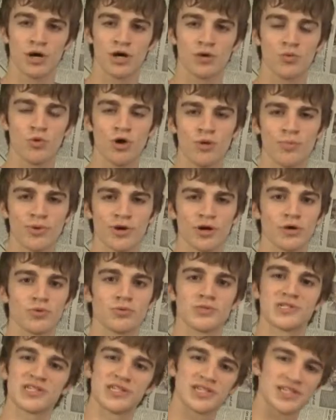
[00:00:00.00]
Mark Wahlberg
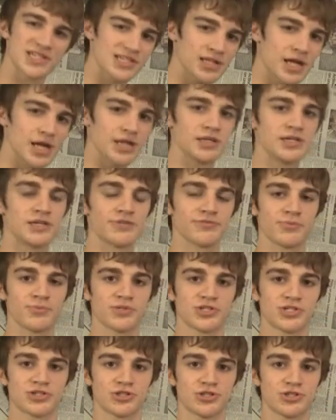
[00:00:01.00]
was in a slightly different
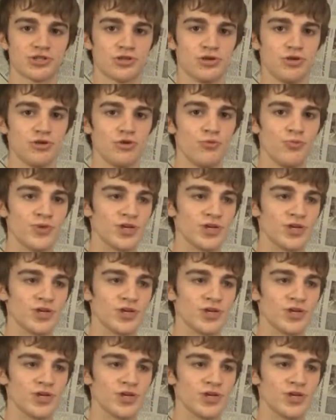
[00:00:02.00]
position too,